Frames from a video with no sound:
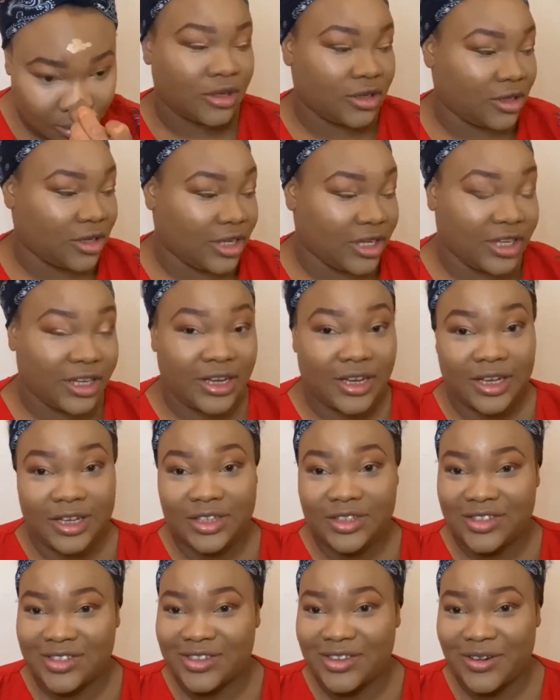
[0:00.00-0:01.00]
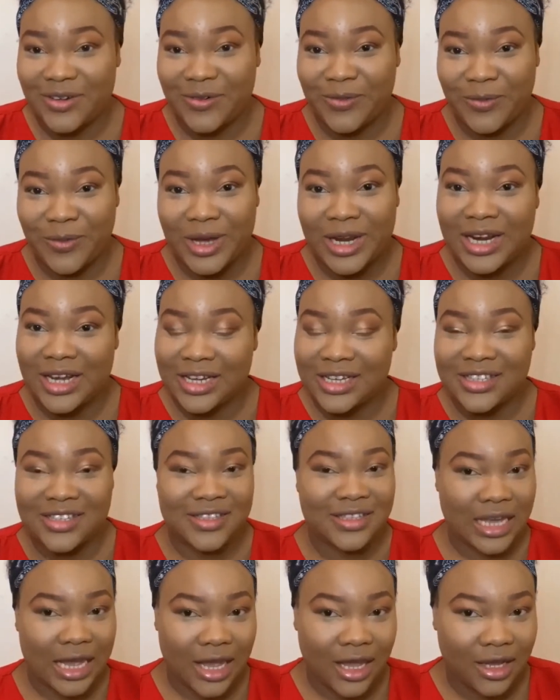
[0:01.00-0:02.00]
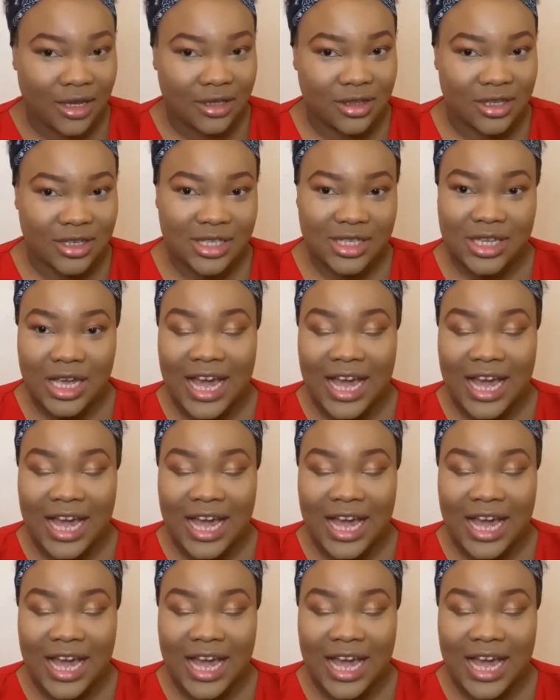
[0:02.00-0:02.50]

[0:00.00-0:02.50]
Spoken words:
Like guys, when I say this,